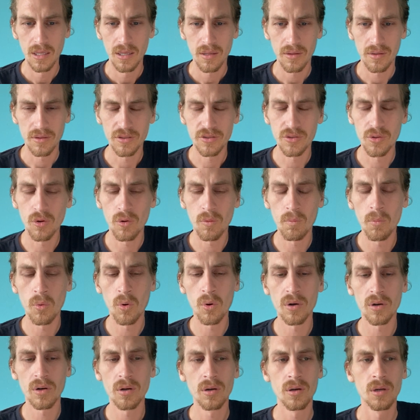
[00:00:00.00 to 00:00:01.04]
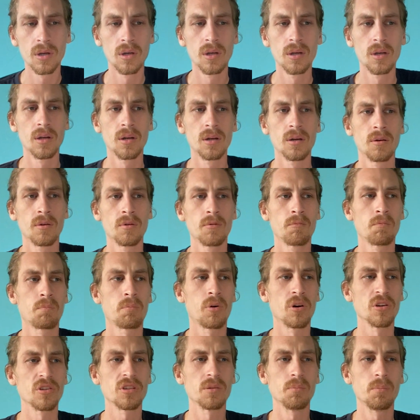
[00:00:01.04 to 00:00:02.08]
There's no more
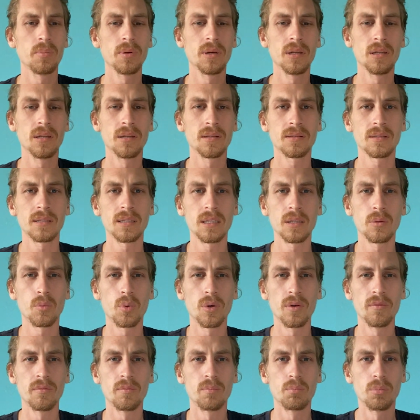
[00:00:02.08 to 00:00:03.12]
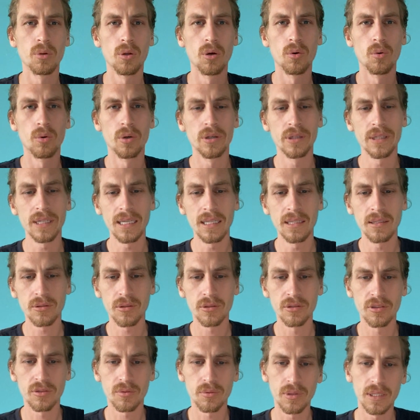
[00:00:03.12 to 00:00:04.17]
possibility with lowered
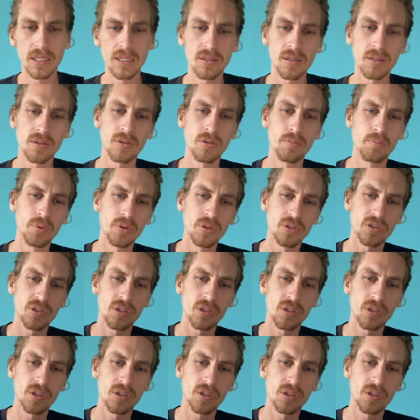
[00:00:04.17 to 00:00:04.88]
interest rate to push